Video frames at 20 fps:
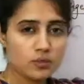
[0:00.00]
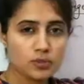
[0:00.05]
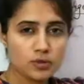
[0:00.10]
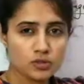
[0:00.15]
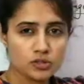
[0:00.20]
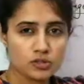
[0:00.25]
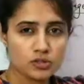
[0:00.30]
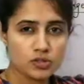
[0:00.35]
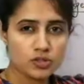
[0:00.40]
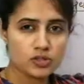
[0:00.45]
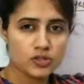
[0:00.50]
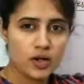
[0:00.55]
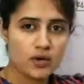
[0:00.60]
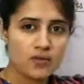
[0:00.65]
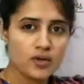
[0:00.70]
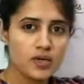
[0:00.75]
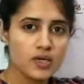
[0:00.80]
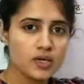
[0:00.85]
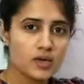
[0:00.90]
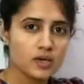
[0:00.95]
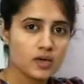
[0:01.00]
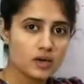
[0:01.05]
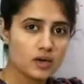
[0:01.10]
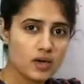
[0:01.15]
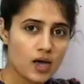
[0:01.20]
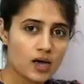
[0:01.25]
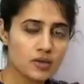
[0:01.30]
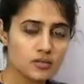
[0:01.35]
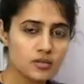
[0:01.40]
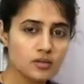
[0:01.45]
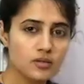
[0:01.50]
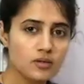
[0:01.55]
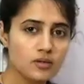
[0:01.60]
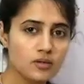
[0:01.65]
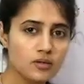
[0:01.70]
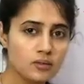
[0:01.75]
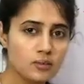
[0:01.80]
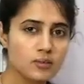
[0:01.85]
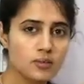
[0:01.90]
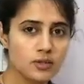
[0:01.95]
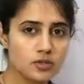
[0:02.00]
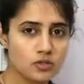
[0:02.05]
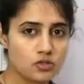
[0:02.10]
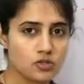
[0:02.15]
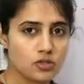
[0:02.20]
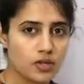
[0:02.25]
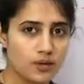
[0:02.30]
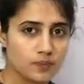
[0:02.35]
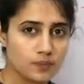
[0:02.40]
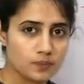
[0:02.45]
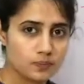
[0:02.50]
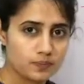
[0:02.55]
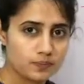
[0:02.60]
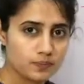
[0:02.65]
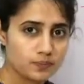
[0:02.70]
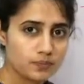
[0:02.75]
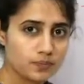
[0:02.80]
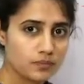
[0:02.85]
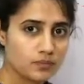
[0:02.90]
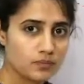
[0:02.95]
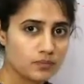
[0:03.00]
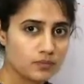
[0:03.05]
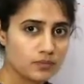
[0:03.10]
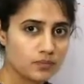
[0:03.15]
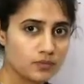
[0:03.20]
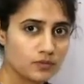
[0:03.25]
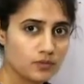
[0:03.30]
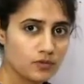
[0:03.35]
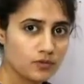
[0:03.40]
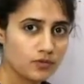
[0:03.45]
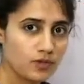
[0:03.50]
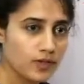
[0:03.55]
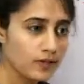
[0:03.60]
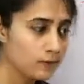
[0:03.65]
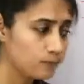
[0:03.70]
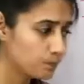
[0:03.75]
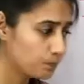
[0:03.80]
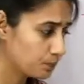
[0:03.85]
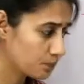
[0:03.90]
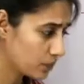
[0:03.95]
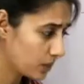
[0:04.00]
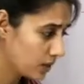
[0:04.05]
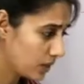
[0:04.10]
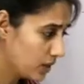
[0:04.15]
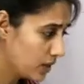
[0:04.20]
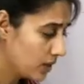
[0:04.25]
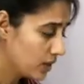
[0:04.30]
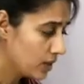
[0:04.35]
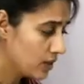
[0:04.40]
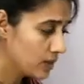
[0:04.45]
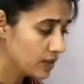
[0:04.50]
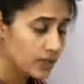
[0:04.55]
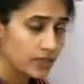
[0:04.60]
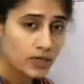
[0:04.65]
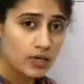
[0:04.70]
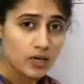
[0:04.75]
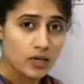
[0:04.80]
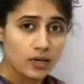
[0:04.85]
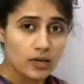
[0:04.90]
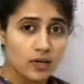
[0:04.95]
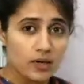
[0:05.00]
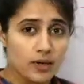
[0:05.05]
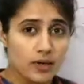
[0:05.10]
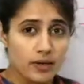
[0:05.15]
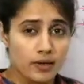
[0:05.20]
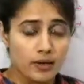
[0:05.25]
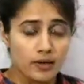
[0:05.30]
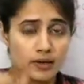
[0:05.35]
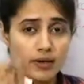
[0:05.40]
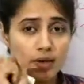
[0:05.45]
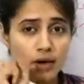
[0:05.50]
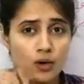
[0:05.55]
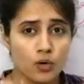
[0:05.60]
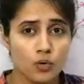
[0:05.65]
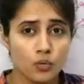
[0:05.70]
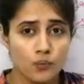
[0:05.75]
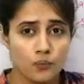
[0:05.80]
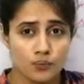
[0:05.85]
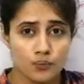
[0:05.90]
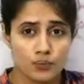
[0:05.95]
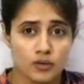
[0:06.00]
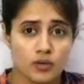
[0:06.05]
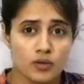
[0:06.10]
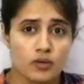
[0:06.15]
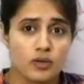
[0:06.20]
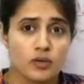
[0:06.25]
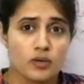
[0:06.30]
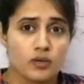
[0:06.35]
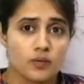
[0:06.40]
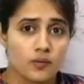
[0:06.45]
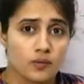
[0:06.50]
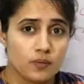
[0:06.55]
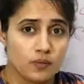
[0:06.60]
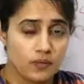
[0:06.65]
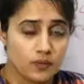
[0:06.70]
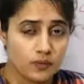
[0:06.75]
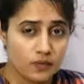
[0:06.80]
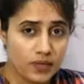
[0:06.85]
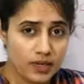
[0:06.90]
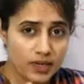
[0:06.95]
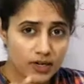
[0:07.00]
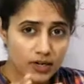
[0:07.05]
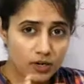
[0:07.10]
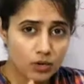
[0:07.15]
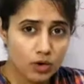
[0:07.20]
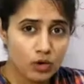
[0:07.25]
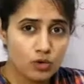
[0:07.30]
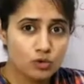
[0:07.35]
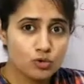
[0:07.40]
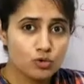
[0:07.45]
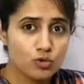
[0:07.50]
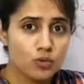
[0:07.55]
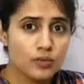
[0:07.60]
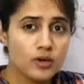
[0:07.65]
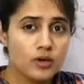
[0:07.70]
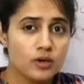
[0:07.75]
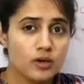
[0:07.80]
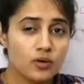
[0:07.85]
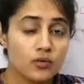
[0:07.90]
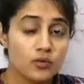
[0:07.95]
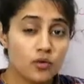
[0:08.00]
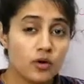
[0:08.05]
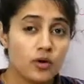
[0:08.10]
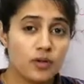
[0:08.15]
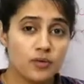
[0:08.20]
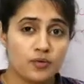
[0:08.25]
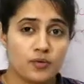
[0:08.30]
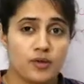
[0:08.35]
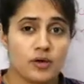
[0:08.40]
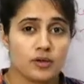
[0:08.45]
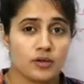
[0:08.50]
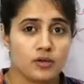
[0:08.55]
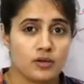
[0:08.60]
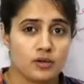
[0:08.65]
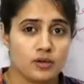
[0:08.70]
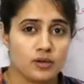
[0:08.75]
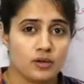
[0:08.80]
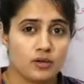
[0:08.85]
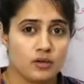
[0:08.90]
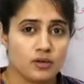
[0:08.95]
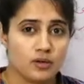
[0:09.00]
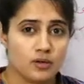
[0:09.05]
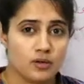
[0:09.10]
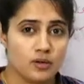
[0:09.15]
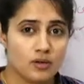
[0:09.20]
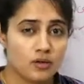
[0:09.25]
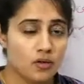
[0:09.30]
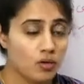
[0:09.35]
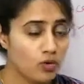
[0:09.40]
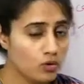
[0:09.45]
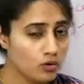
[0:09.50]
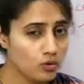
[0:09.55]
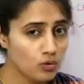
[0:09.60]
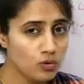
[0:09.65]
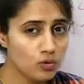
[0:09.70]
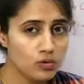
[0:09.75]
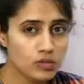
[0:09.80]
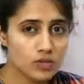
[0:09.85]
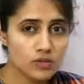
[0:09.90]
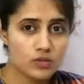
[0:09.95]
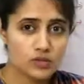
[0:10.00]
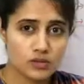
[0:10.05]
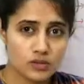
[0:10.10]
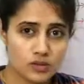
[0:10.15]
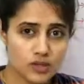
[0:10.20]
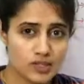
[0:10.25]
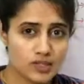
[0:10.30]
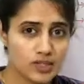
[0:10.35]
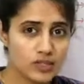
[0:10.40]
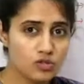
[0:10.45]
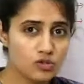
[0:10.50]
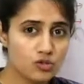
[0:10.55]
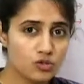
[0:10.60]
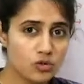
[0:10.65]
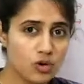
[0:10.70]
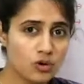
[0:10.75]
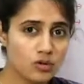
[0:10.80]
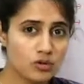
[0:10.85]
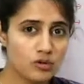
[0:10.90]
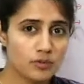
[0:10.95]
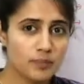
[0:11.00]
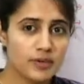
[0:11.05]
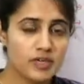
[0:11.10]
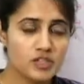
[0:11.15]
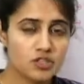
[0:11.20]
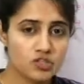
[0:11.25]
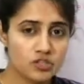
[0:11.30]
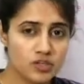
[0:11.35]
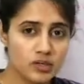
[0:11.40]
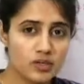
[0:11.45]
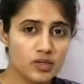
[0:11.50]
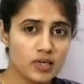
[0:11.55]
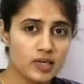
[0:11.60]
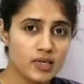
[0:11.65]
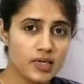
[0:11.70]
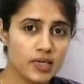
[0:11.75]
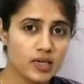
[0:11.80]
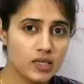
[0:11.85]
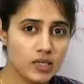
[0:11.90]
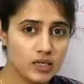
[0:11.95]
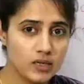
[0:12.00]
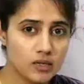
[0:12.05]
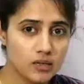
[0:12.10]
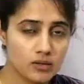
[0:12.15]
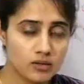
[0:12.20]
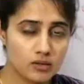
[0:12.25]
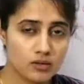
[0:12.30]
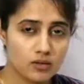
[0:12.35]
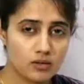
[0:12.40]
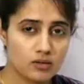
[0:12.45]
processes having larger burst time. Fine. See, now there can also be convoy effect. Although this is not mentioned in any